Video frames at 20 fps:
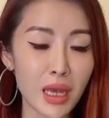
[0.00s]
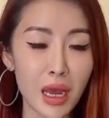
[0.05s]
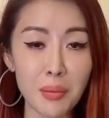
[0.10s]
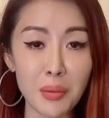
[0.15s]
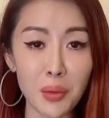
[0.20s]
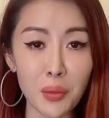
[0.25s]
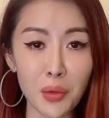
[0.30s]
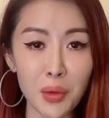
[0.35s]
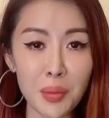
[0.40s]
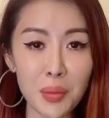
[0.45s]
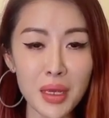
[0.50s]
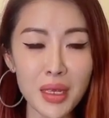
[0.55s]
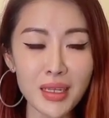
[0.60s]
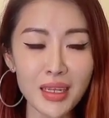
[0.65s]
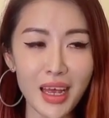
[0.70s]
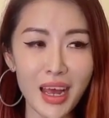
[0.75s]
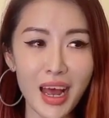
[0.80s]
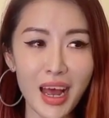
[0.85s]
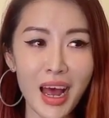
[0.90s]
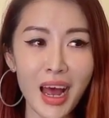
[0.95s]
I'm a
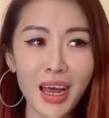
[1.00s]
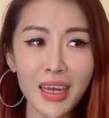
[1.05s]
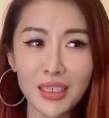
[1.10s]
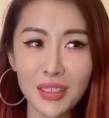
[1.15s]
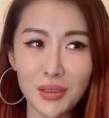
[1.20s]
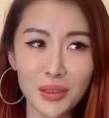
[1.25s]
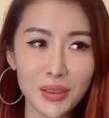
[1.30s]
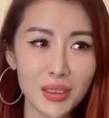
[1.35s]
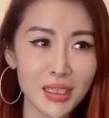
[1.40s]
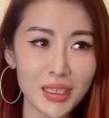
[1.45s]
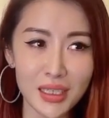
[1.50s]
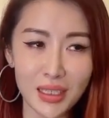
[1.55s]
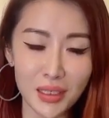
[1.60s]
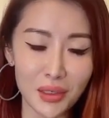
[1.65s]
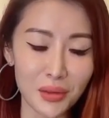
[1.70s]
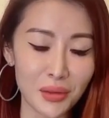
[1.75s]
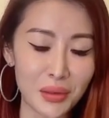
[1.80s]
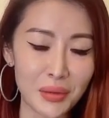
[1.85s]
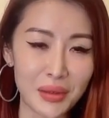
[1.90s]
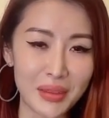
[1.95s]
woman. I totally
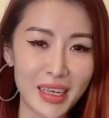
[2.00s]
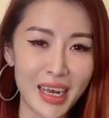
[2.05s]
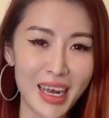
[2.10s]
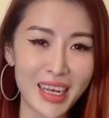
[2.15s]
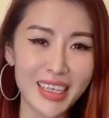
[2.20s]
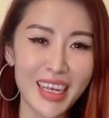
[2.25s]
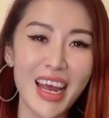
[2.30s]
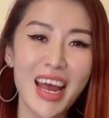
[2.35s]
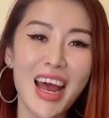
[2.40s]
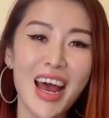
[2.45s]
disagree with that.